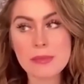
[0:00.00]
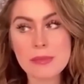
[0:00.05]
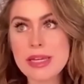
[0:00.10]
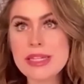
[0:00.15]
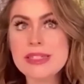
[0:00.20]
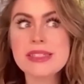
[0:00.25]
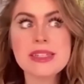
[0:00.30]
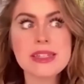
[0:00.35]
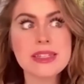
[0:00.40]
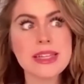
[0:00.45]

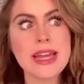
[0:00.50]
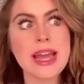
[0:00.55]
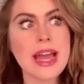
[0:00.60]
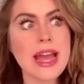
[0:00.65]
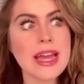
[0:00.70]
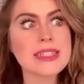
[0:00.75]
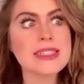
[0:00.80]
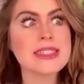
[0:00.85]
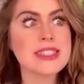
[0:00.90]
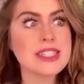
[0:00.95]
Basically,
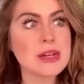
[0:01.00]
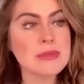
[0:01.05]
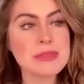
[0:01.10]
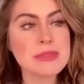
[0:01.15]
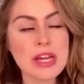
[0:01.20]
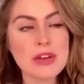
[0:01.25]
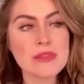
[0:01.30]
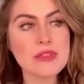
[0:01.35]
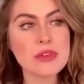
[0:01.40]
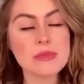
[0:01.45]
I had to step
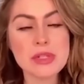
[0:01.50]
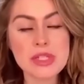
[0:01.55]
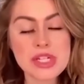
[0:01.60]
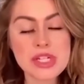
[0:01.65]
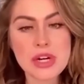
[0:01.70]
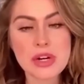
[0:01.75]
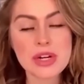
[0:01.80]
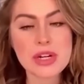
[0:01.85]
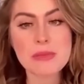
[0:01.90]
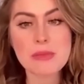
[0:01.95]
down from a
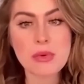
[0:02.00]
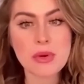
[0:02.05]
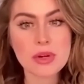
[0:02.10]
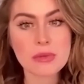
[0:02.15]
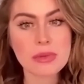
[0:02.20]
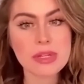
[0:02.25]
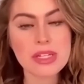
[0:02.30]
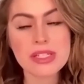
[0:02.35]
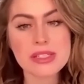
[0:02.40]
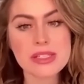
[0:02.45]
charity
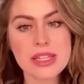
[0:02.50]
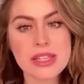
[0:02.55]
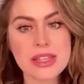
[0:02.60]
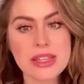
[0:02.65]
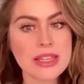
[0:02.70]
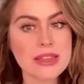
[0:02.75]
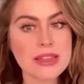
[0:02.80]
board because